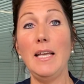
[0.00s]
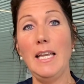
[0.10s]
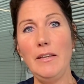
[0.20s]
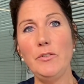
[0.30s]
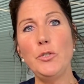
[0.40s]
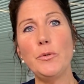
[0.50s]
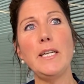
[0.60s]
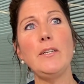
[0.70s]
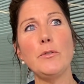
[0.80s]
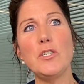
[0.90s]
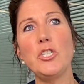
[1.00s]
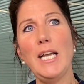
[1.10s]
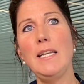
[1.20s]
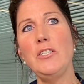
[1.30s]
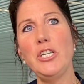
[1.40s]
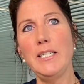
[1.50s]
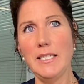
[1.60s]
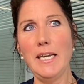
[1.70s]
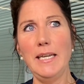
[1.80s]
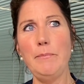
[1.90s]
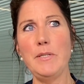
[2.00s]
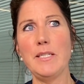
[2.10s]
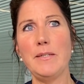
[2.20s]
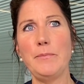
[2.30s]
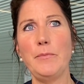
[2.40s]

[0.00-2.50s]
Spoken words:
Even during those challenging times,